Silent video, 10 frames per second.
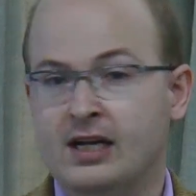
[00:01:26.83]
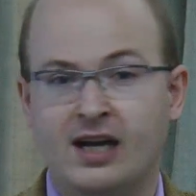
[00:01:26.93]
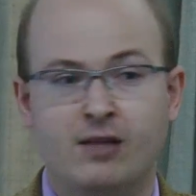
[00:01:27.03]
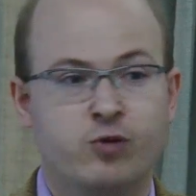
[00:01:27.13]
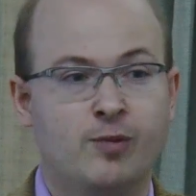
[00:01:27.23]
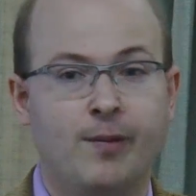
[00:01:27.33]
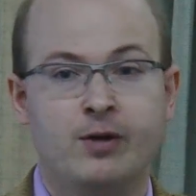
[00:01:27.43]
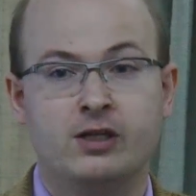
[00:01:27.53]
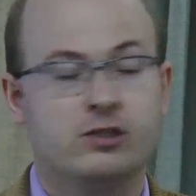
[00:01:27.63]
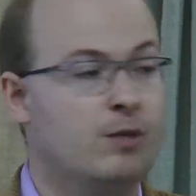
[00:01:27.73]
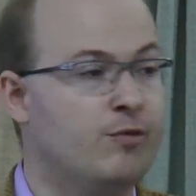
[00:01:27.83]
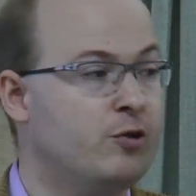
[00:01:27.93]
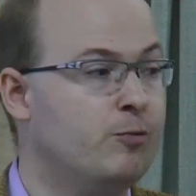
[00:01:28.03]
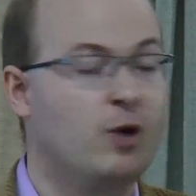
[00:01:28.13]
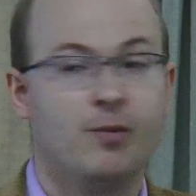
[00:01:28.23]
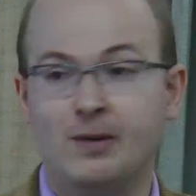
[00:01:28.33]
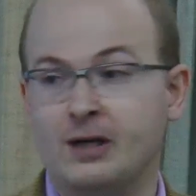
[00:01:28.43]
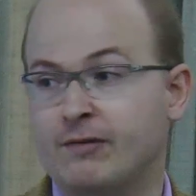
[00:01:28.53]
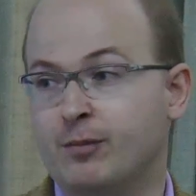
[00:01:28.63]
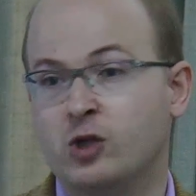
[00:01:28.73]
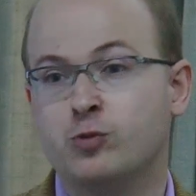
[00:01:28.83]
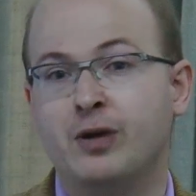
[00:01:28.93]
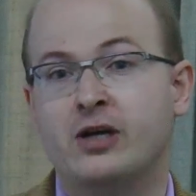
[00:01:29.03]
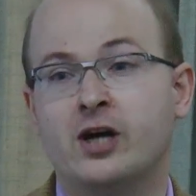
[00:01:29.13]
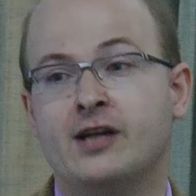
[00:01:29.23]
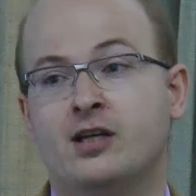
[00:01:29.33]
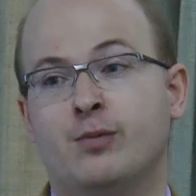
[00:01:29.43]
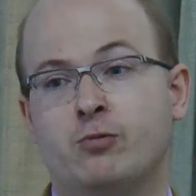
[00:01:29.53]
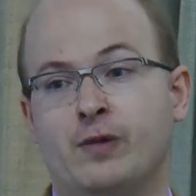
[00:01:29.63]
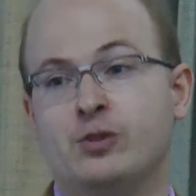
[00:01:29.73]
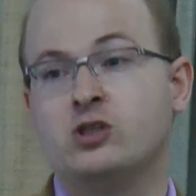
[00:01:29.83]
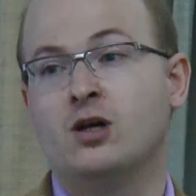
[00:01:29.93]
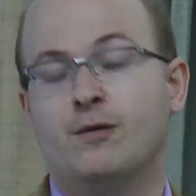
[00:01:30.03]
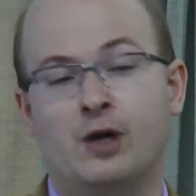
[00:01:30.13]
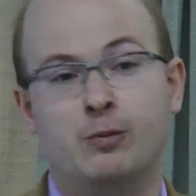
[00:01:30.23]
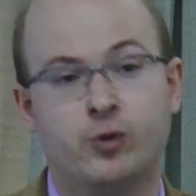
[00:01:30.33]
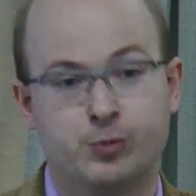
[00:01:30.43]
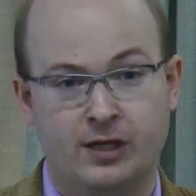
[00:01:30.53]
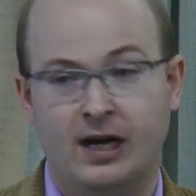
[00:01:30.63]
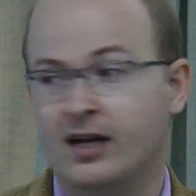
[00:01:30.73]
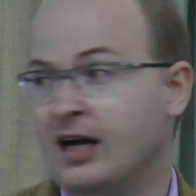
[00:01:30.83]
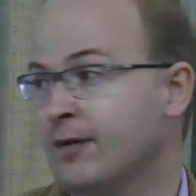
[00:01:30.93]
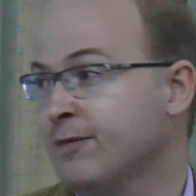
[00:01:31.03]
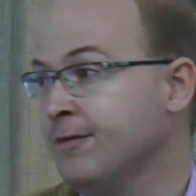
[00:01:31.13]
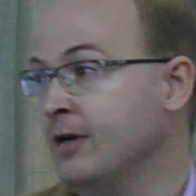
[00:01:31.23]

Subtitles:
and probably some of you probably have a much better idea about women's self-help groups than I have,